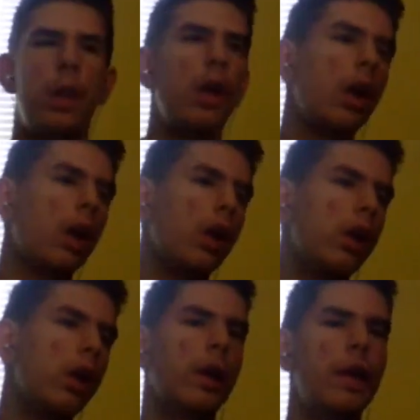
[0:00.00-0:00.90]

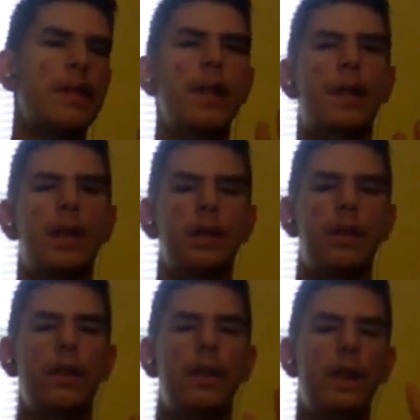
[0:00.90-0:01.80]
It's like, he
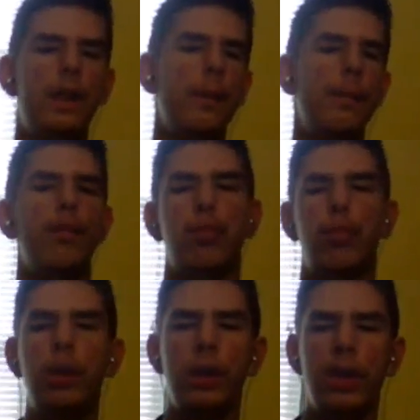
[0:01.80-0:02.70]
can be really good,
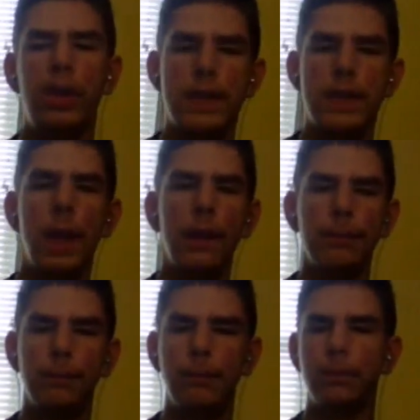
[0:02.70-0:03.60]
this guy.
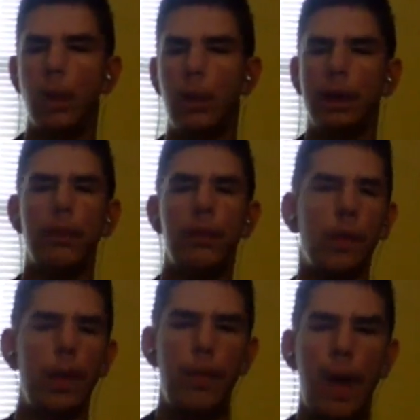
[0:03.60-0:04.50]
or he can be really
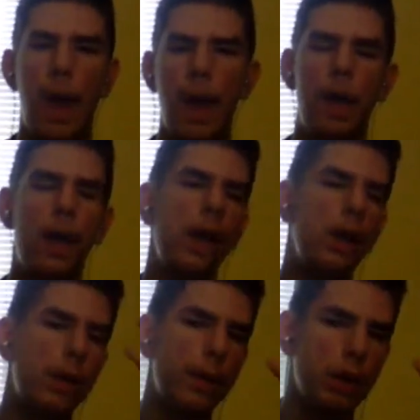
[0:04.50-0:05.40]
bad. He could have been
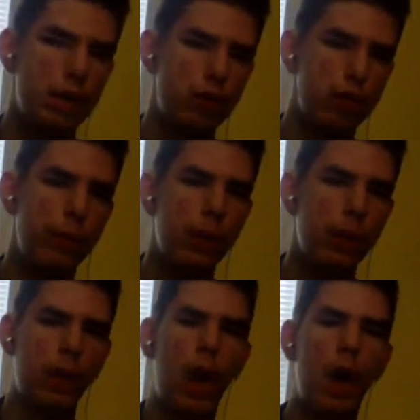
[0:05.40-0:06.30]
extremely good in
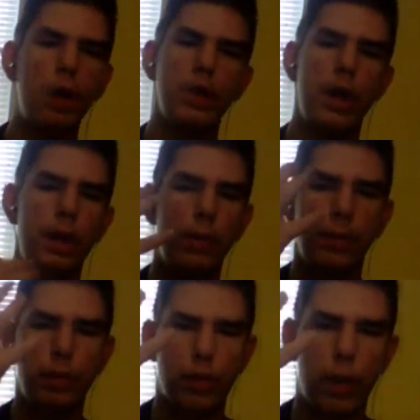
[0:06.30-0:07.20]
college, and he'll be a
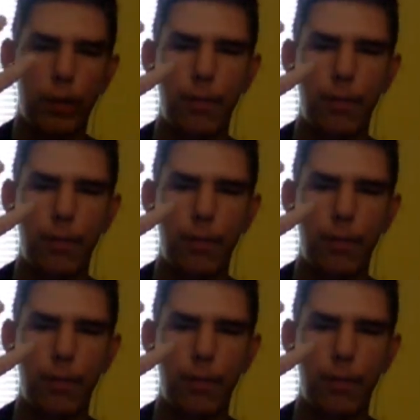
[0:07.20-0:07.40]
draft bust now.